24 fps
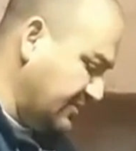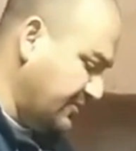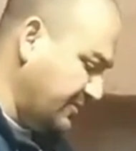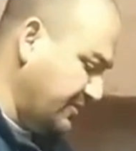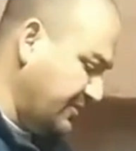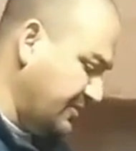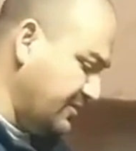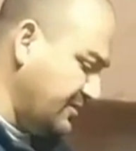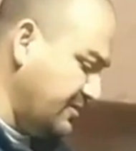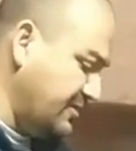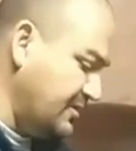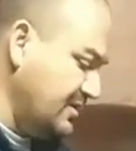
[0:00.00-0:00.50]
go
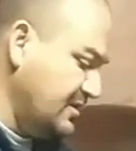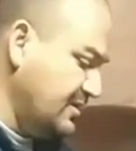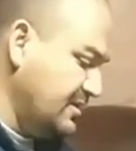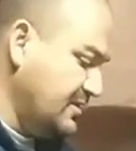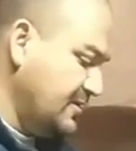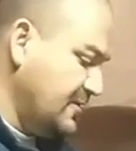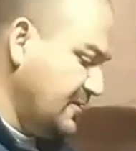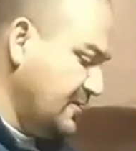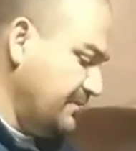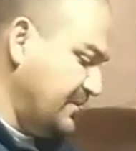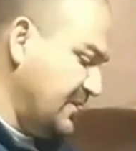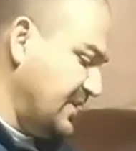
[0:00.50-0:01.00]
here,
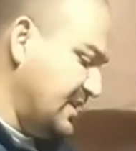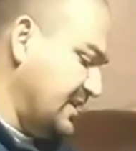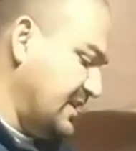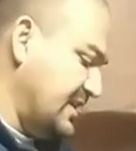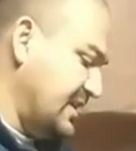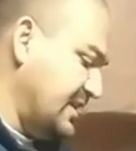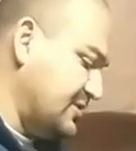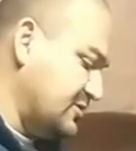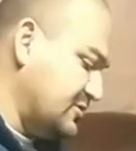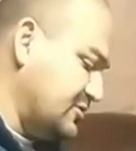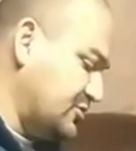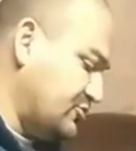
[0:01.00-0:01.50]
and I
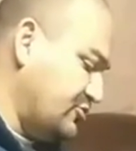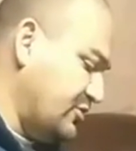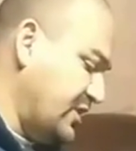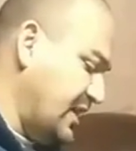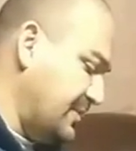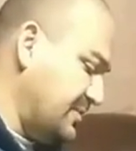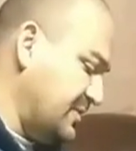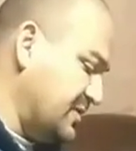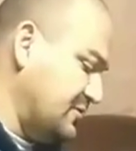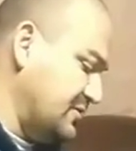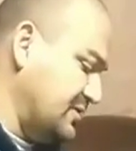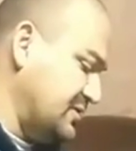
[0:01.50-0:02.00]
get
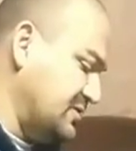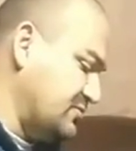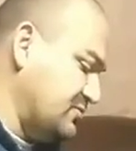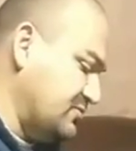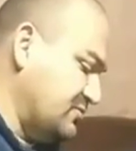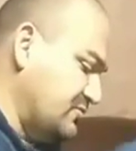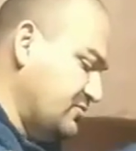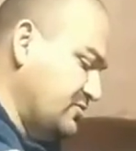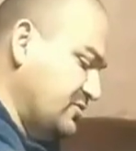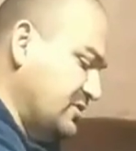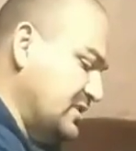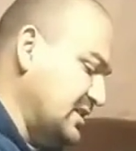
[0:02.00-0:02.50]
strapped. So it's
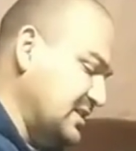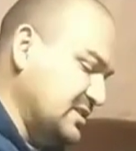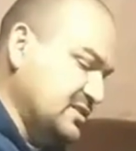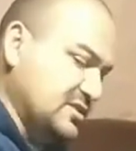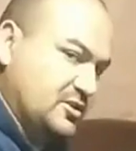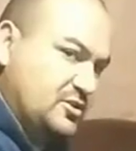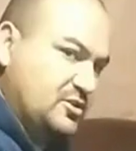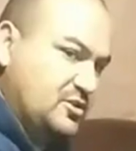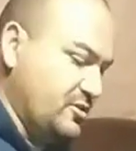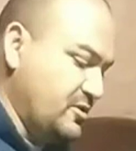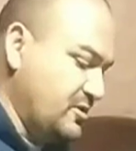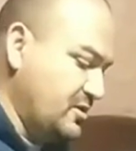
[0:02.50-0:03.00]
really
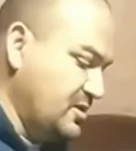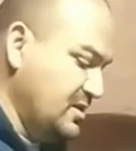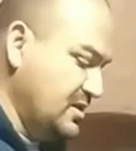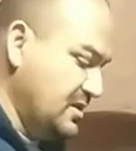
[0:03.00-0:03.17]
secure.